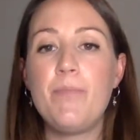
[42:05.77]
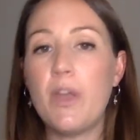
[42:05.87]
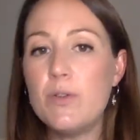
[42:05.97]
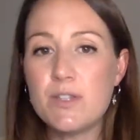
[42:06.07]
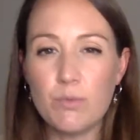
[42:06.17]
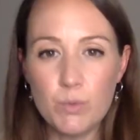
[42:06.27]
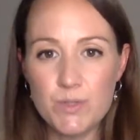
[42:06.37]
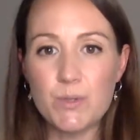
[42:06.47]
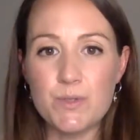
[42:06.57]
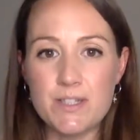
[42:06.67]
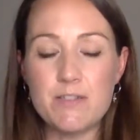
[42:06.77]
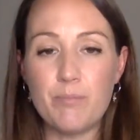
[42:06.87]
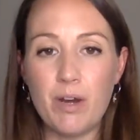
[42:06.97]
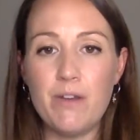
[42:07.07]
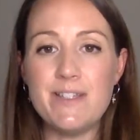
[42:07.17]
Those are all sources
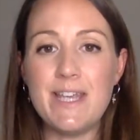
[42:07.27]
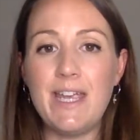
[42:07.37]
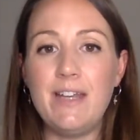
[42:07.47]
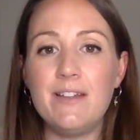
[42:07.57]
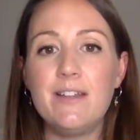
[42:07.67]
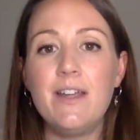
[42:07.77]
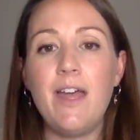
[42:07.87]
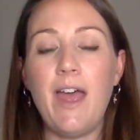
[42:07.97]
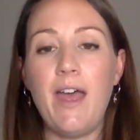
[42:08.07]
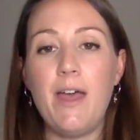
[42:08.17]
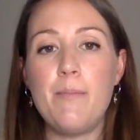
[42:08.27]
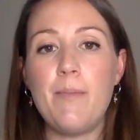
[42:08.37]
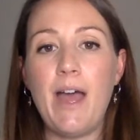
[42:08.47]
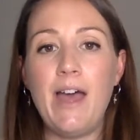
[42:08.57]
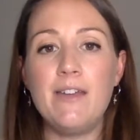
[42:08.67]
of protein,
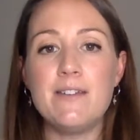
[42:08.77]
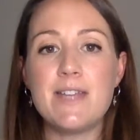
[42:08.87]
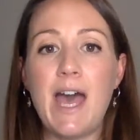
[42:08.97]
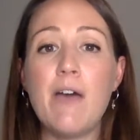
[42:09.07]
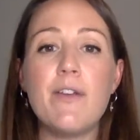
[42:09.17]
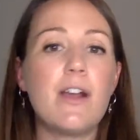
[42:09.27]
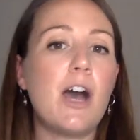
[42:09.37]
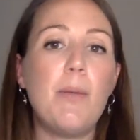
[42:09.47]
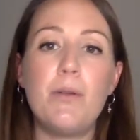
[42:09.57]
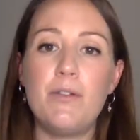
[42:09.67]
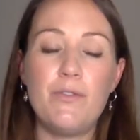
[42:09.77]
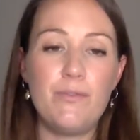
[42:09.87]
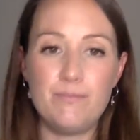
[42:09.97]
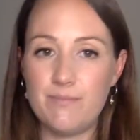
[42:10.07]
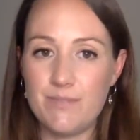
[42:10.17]
um, and having a couple of
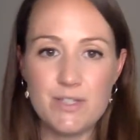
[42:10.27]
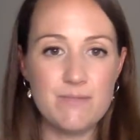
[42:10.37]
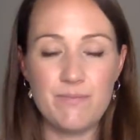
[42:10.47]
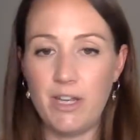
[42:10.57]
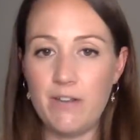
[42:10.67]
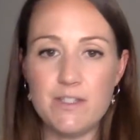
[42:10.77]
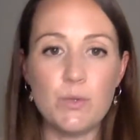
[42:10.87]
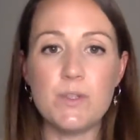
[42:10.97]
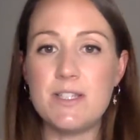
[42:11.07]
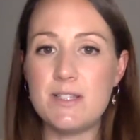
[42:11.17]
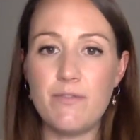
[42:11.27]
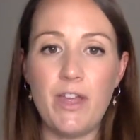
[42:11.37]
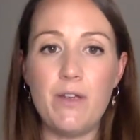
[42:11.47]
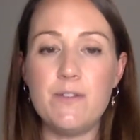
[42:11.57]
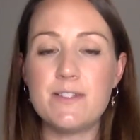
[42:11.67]
you know sources of
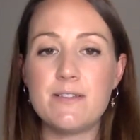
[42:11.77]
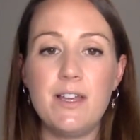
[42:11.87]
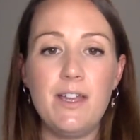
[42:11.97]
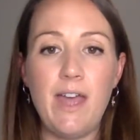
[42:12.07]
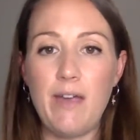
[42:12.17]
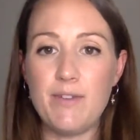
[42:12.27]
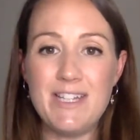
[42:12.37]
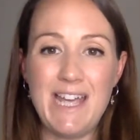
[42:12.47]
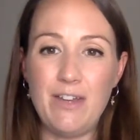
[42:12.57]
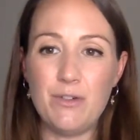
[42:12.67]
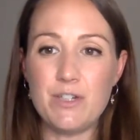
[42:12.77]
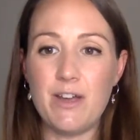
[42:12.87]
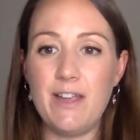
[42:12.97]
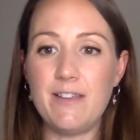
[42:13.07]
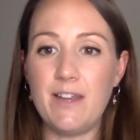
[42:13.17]
those every day in your
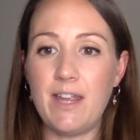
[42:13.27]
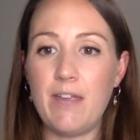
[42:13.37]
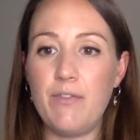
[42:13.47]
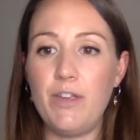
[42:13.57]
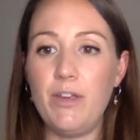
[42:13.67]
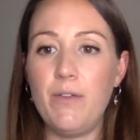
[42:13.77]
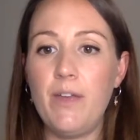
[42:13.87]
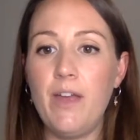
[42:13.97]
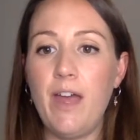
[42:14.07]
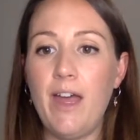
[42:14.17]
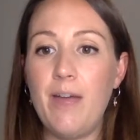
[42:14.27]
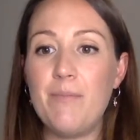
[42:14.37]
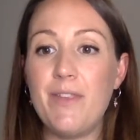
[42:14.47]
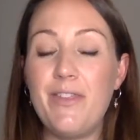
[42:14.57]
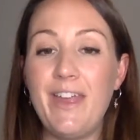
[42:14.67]
diet is going to give you
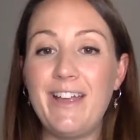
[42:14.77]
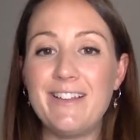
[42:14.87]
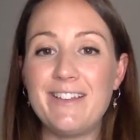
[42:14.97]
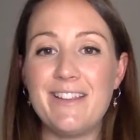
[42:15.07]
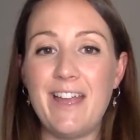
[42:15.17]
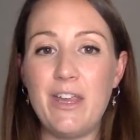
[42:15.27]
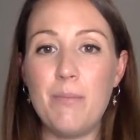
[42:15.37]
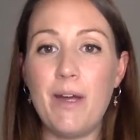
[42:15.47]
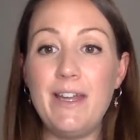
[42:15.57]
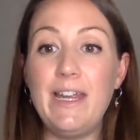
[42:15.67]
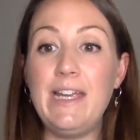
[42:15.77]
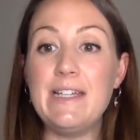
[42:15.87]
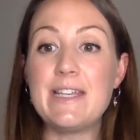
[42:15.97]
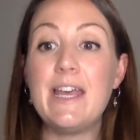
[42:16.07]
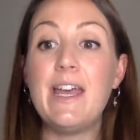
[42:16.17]
um, the things that you might
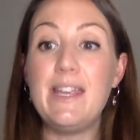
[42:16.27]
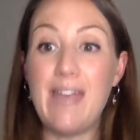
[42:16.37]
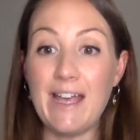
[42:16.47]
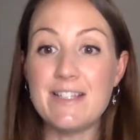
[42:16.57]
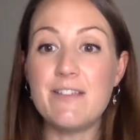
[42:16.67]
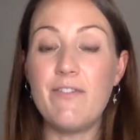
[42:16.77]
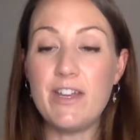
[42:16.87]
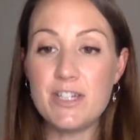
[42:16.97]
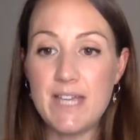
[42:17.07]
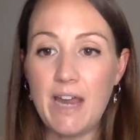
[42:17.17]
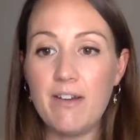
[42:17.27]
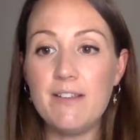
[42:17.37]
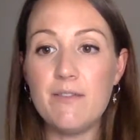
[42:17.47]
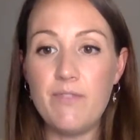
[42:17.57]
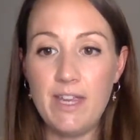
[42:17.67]
need. Yes,
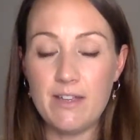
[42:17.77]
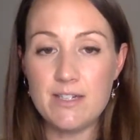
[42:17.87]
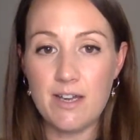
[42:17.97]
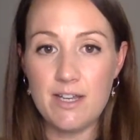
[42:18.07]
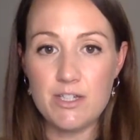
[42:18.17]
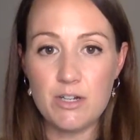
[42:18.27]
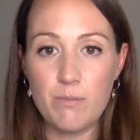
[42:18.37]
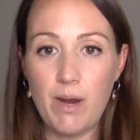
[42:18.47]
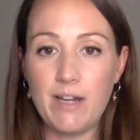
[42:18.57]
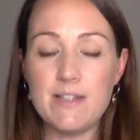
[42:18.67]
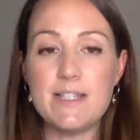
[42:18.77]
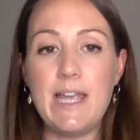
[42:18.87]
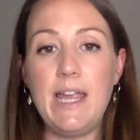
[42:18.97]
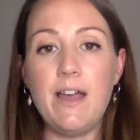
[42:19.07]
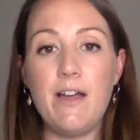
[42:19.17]
vegetarians and vegan diets during
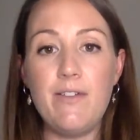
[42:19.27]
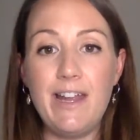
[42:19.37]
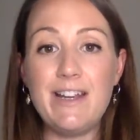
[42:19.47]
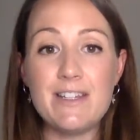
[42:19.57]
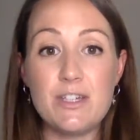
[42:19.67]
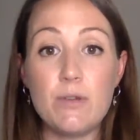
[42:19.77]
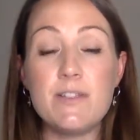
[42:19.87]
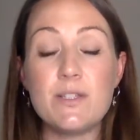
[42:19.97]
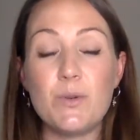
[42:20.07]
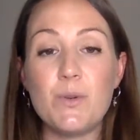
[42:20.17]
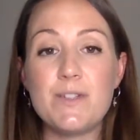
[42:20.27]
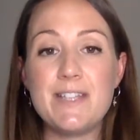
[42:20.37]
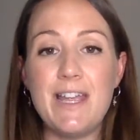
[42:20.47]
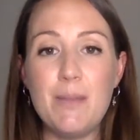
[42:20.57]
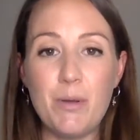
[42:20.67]
pregnancy. I've linked to a
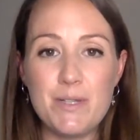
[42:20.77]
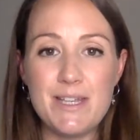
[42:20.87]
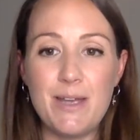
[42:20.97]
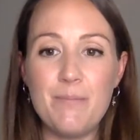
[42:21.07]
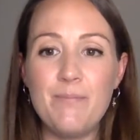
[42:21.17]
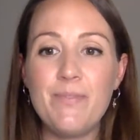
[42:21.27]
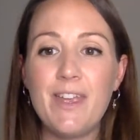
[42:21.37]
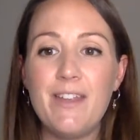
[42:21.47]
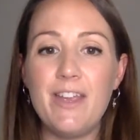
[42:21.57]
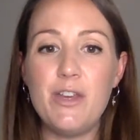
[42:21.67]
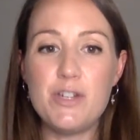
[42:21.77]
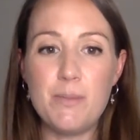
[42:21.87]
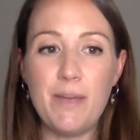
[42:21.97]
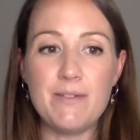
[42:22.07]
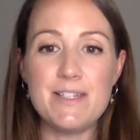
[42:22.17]
resource in the bottom that you
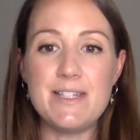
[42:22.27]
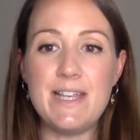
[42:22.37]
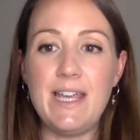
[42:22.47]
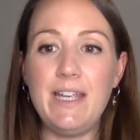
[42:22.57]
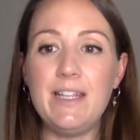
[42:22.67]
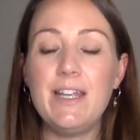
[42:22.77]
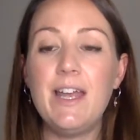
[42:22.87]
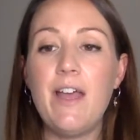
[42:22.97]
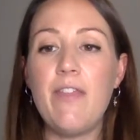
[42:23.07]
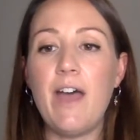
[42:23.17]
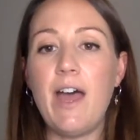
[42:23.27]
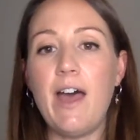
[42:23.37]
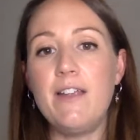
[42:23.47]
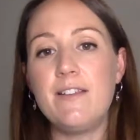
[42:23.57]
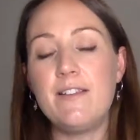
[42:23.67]
should be able to see that
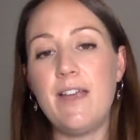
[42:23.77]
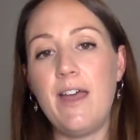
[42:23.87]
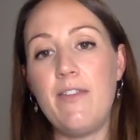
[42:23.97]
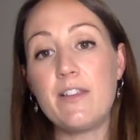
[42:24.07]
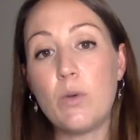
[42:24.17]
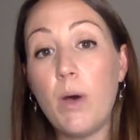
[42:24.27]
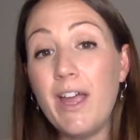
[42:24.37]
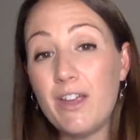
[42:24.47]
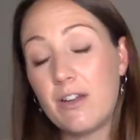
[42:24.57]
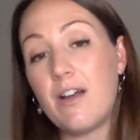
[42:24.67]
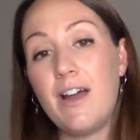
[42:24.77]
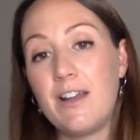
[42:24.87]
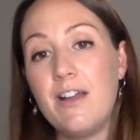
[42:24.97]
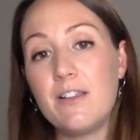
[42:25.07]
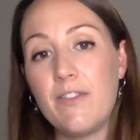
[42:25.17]
has, uh, there's quite good
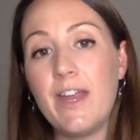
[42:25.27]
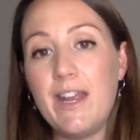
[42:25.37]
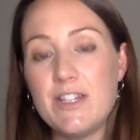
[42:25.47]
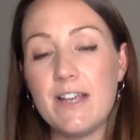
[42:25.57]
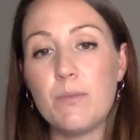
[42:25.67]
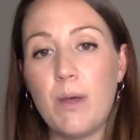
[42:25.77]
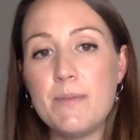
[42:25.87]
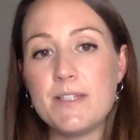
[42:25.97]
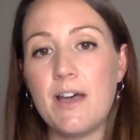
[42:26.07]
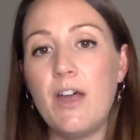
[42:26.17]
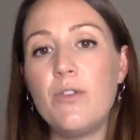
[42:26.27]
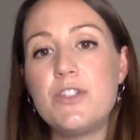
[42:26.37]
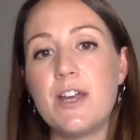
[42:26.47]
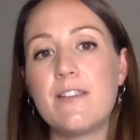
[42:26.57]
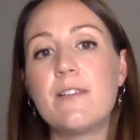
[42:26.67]
guidelines on the NHS website
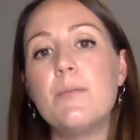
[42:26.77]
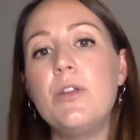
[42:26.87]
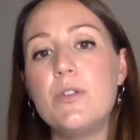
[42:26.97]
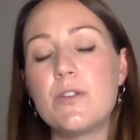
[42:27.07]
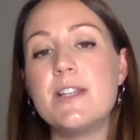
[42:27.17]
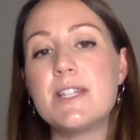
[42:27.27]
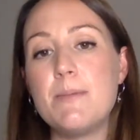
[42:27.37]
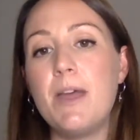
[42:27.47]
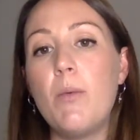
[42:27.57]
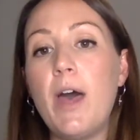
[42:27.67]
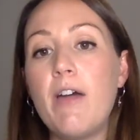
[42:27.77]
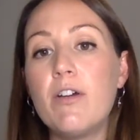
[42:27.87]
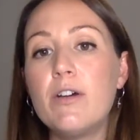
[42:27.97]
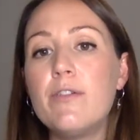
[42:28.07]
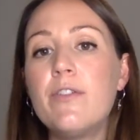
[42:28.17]
on just some nutrients to be
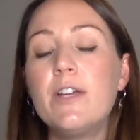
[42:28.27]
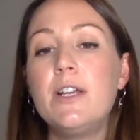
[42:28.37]
aware of.